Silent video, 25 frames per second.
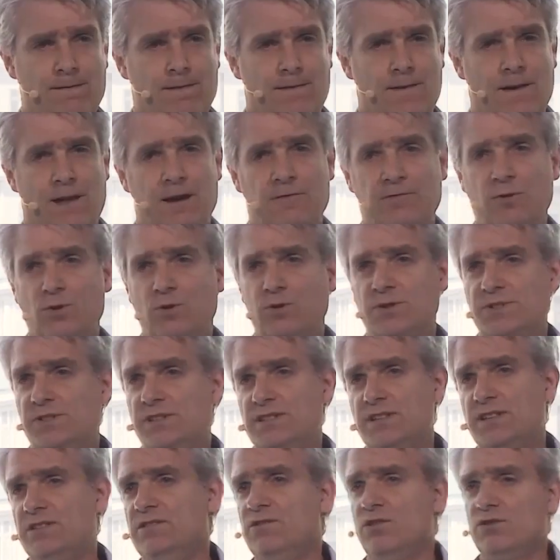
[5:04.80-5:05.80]
And of course,
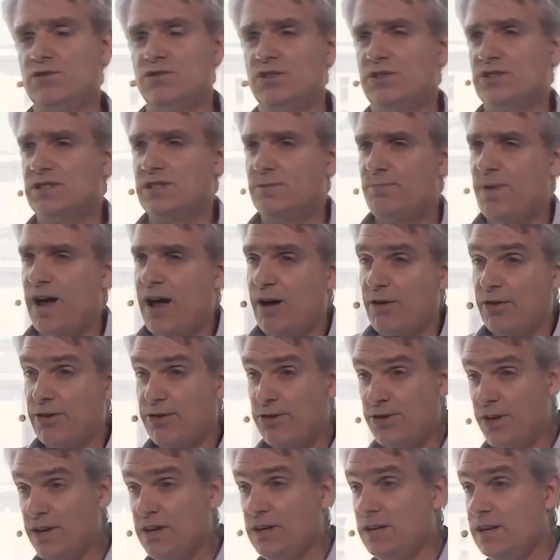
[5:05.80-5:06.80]
this is not just about
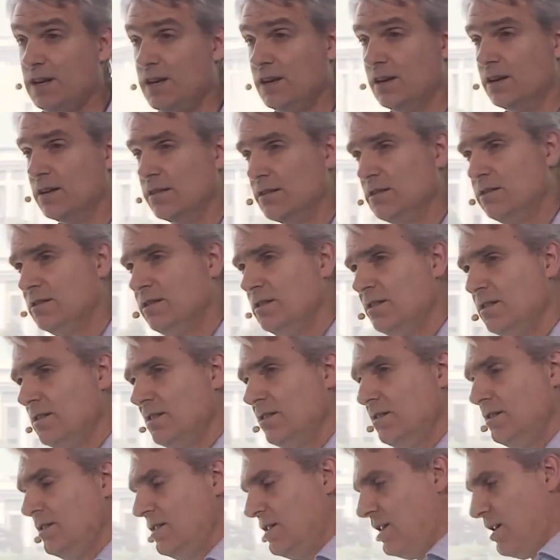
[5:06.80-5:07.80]
thinking
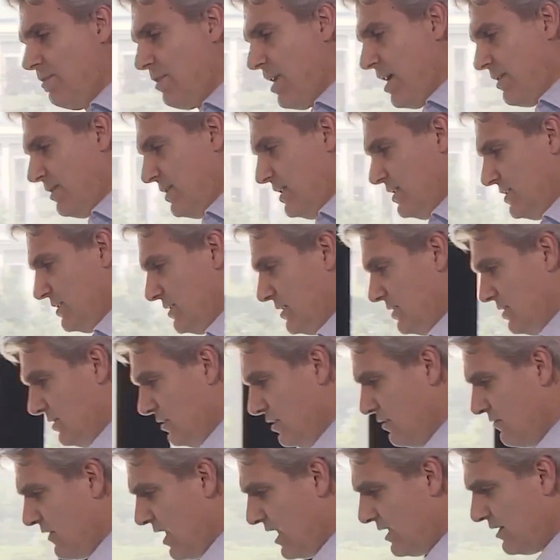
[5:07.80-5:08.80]
about these
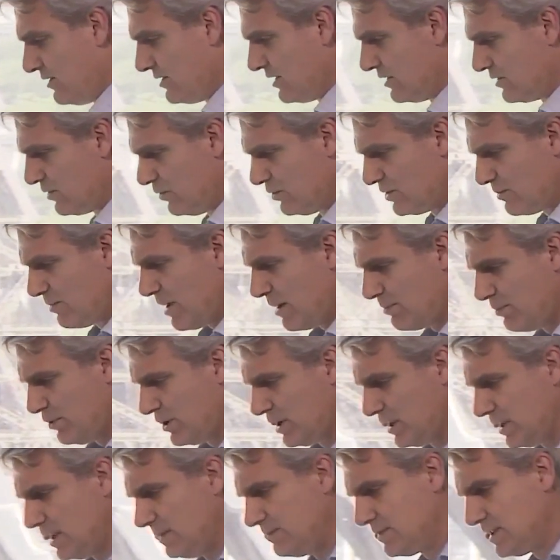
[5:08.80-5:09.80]
new values, it's also about
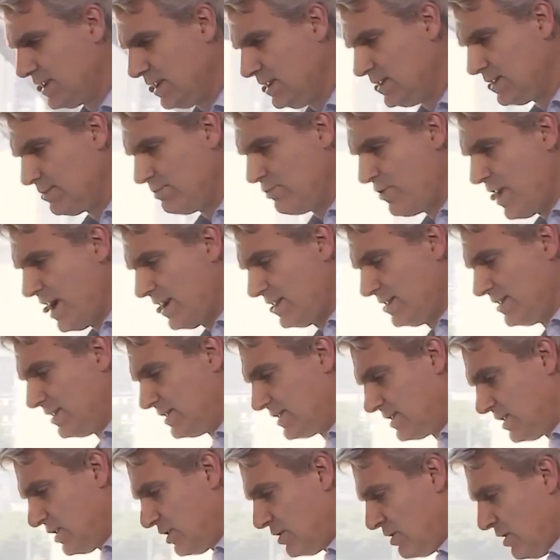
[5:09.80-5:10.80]
putting it into practice.
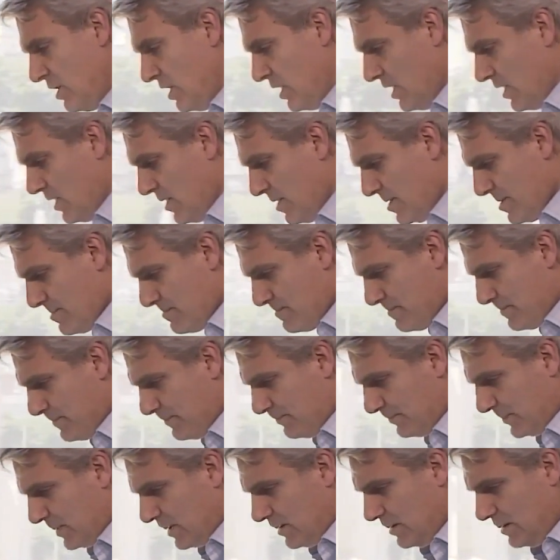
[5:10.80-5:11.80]
So
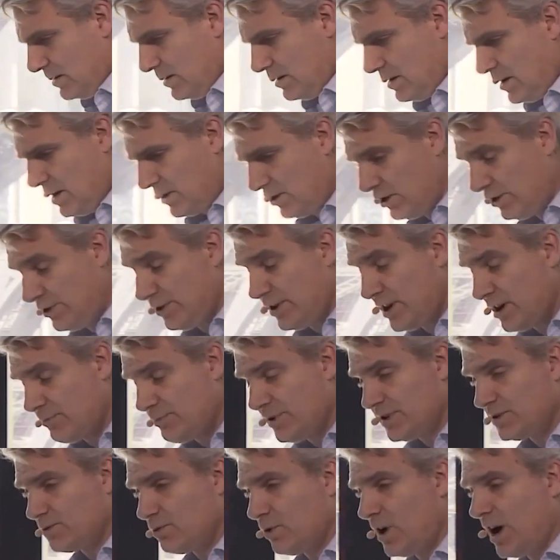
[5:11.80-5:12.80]
a good
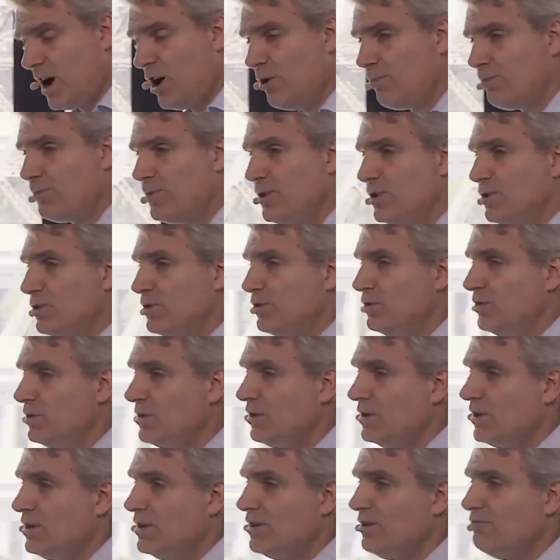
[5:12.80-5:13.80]
therapist will help you
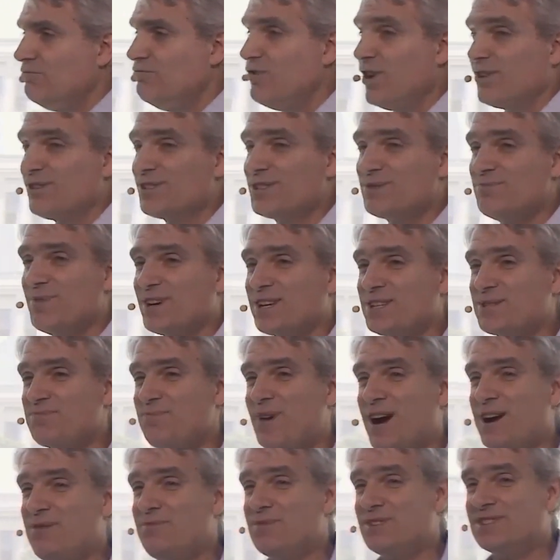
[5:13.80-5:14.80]
run some
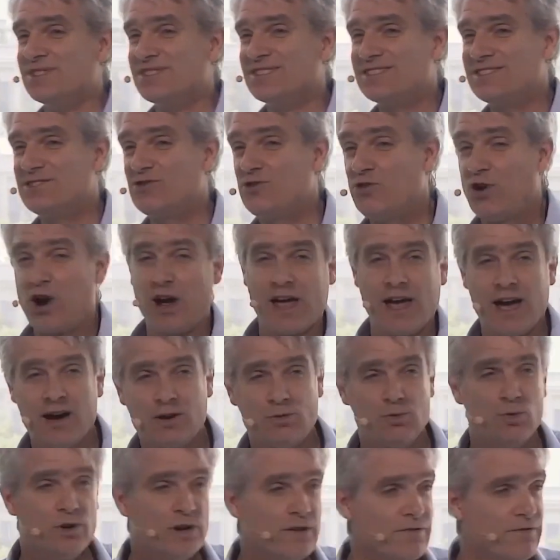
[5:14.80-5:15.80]
experiments, try
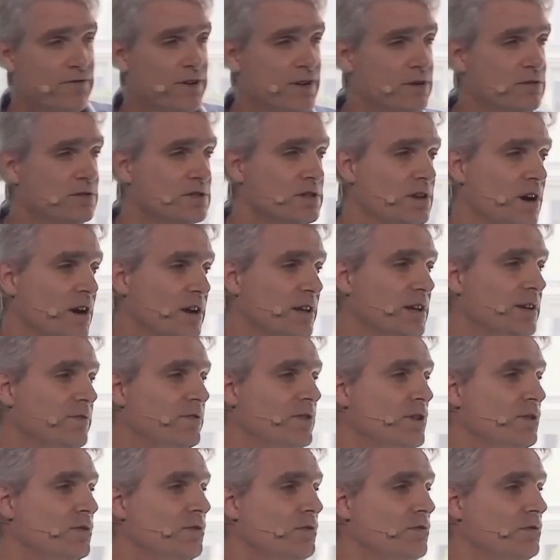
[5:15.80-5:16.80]
out what it feels like if
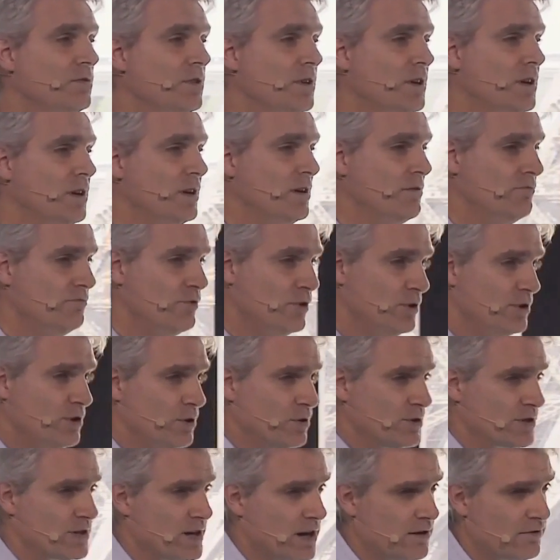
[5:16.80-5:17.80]
you root
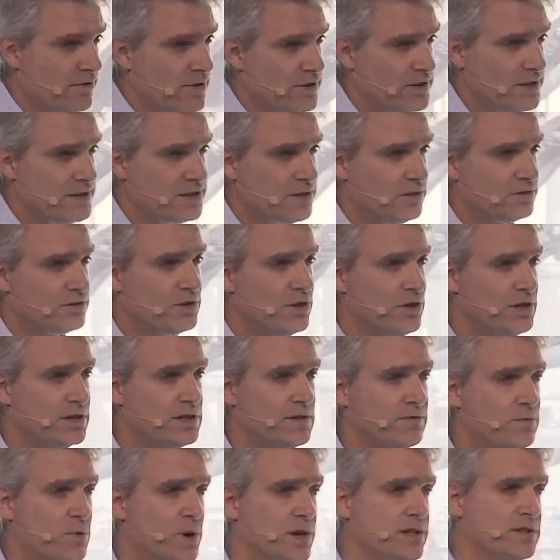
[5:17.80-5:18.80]
yourself in these
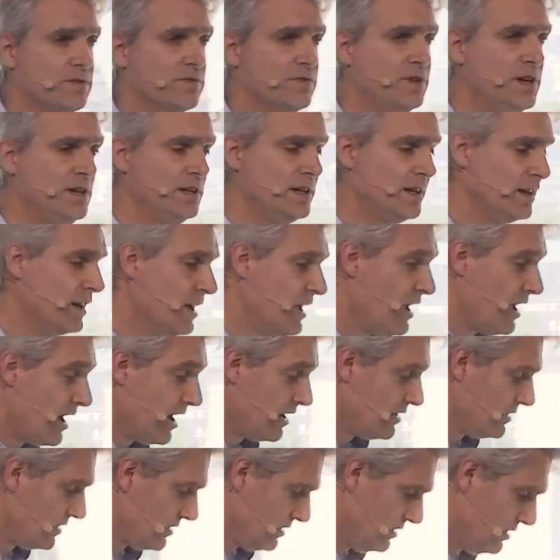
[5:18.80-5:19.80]
alternative ways of thinking.
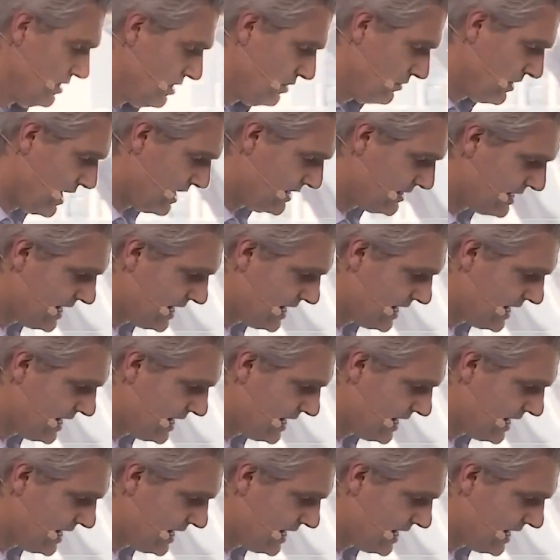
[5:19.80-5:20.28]
And that's